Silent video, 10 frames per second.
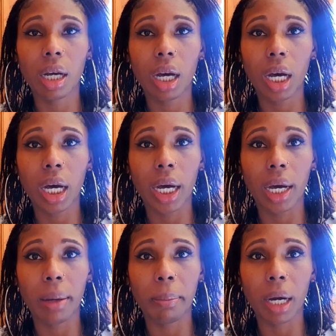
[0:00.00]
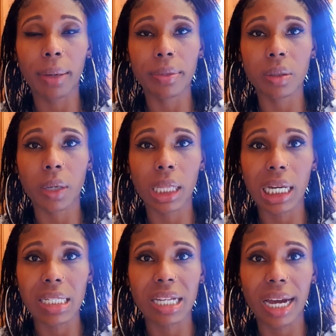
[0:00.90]
I was the one
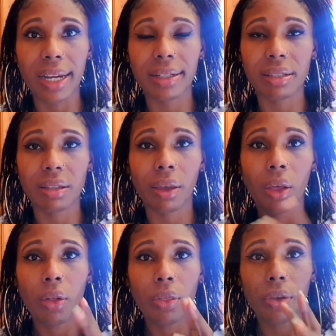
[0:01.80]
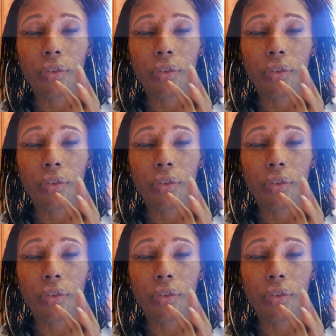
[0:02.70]
that tacked the